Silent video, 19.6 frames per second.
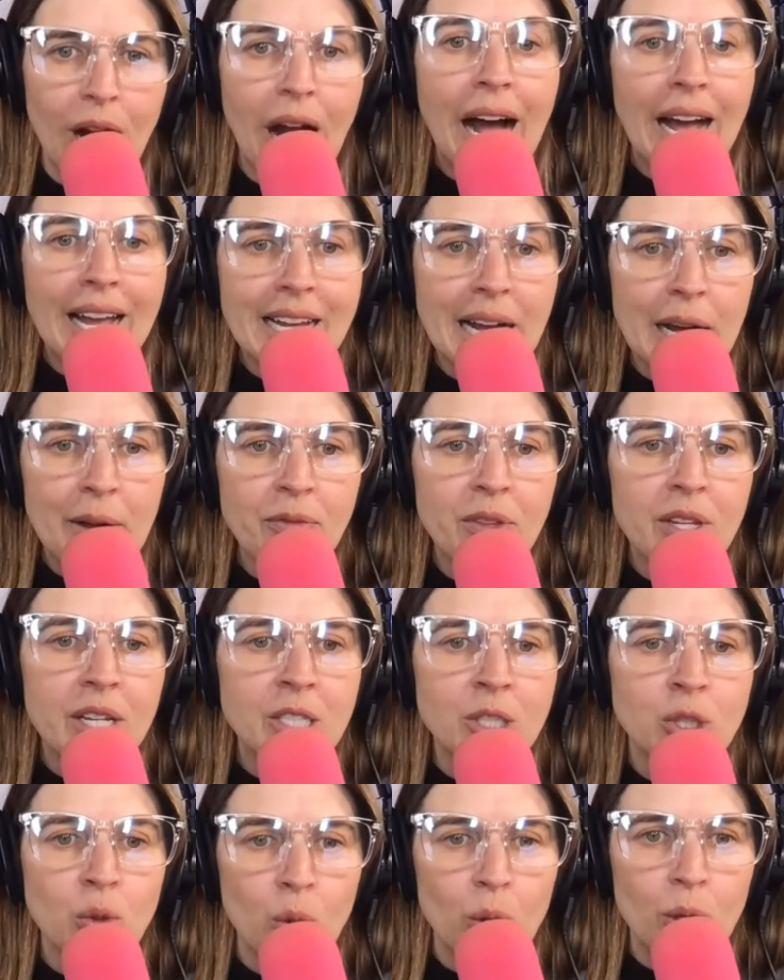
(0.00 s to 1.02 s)
I got the
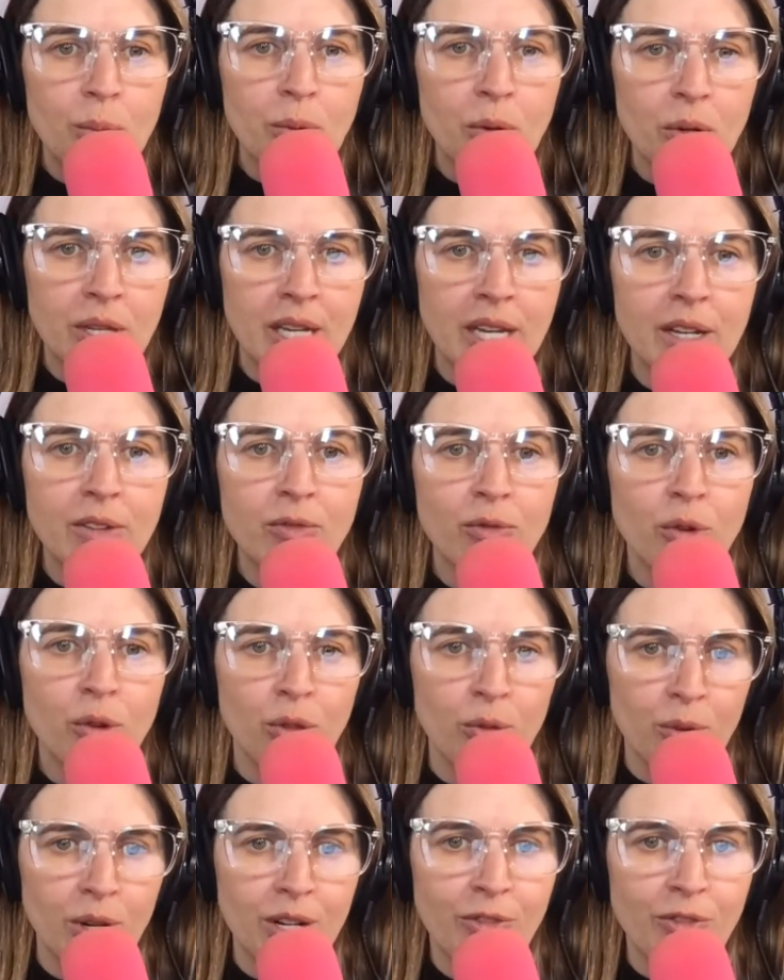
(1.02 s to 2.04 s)
adorable kit for
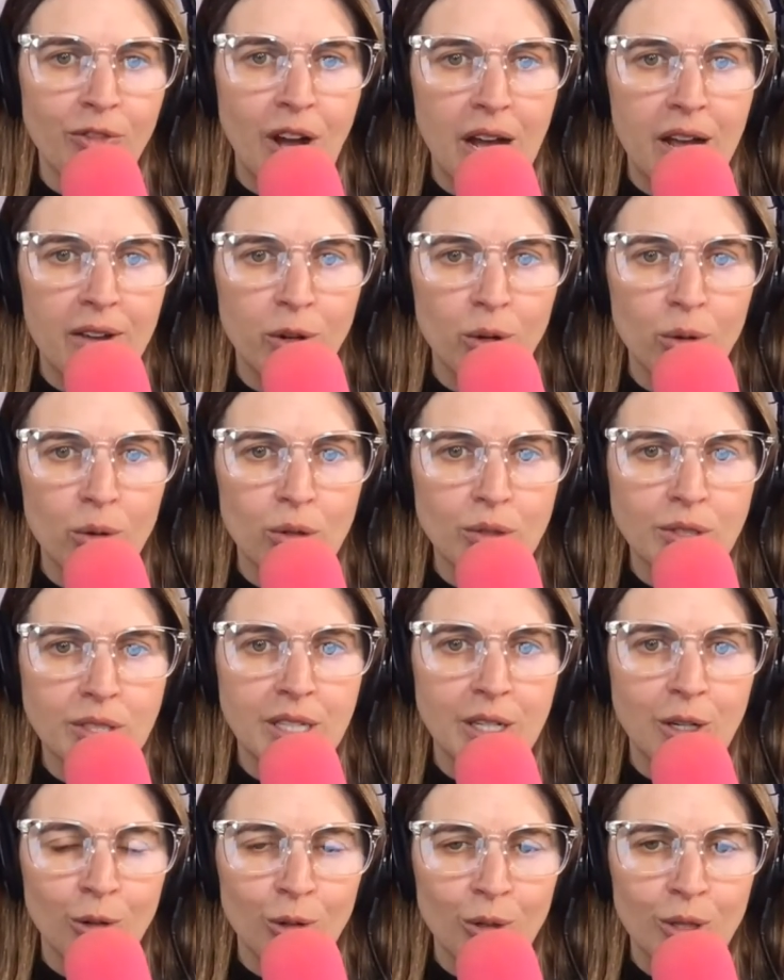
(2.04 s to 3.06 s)
three to five year olds,
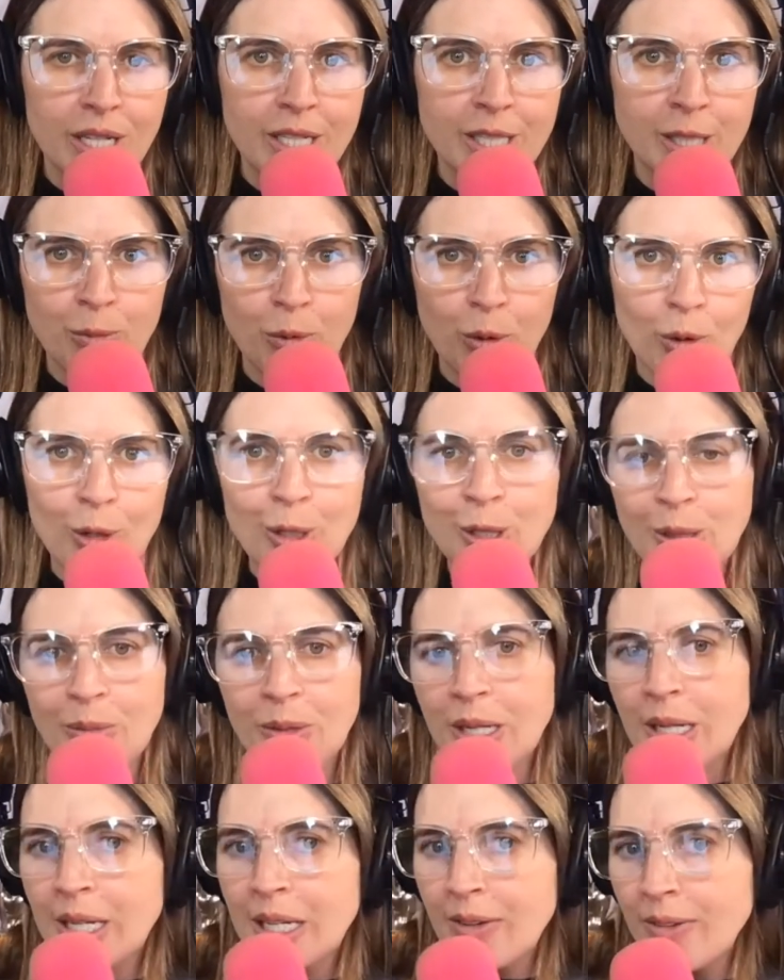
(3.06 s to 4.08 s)
the early explorers. I'm
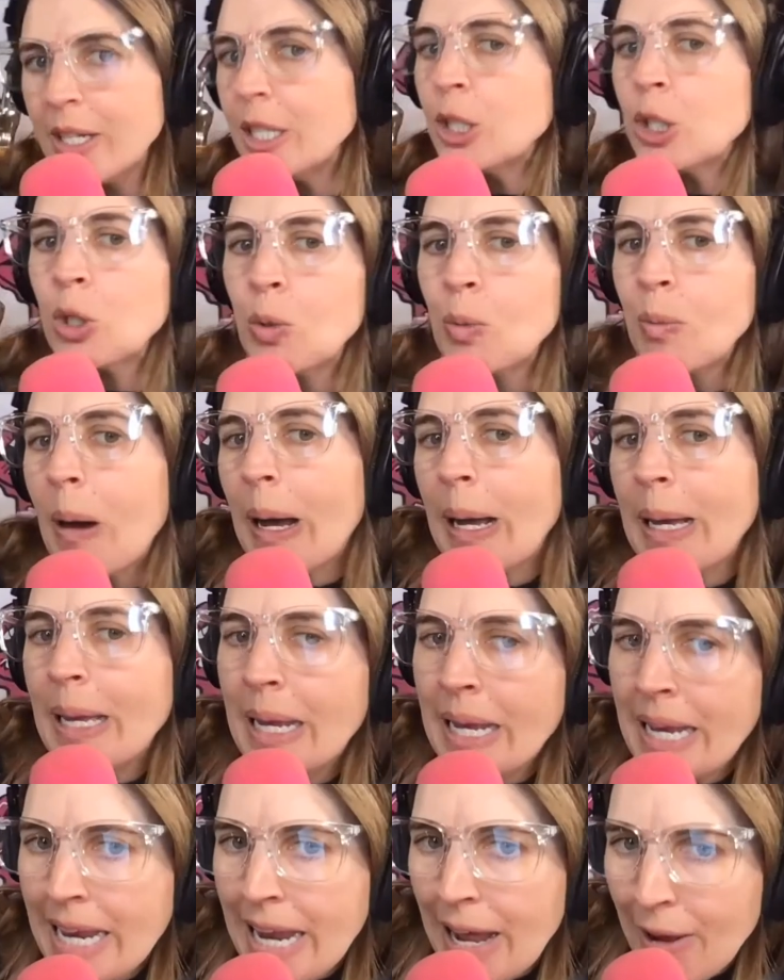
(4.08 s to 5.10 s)
going to give it to my
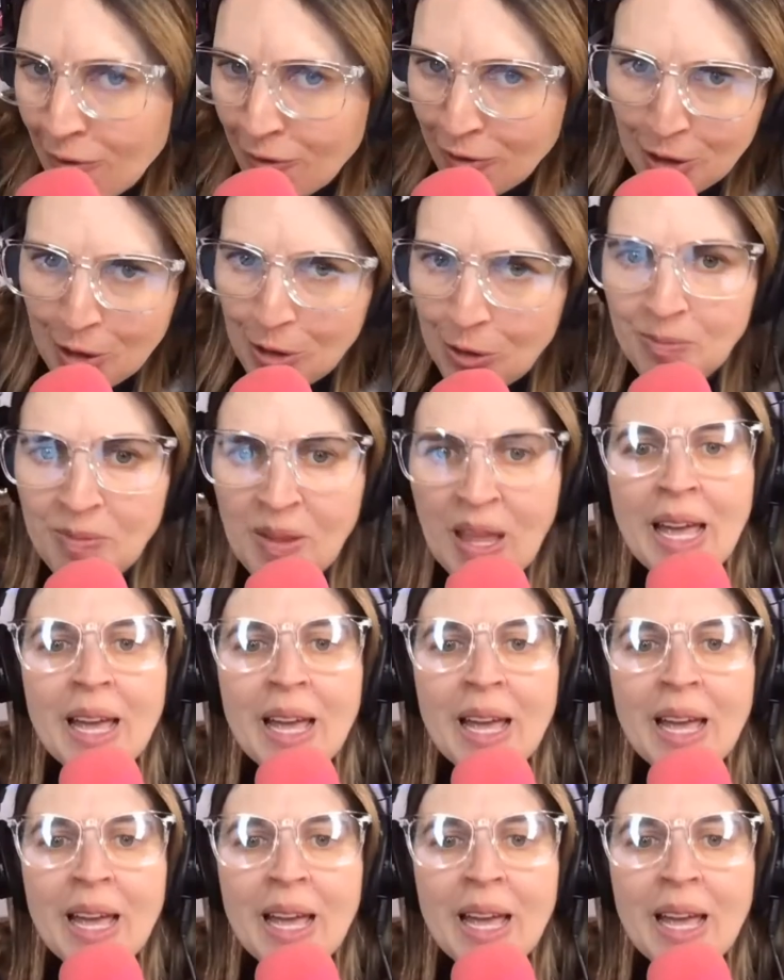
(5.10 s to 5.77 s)
nephew.